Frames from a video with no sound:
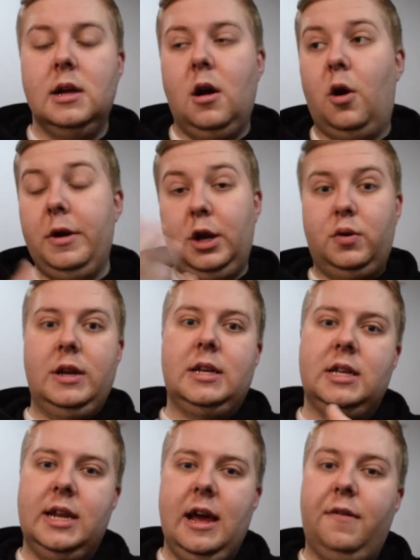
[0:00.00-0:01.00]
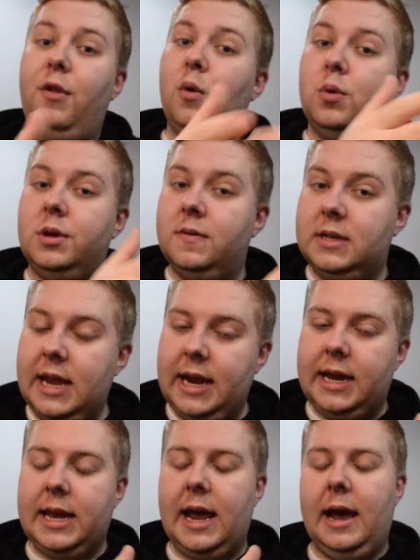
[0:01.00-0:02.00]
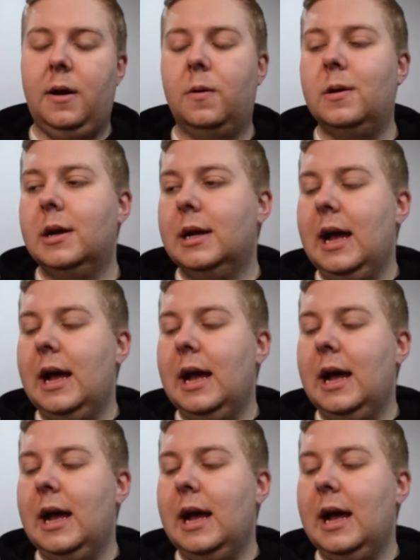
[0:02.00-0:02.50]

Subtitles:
or increases the airflow once you've taken it out,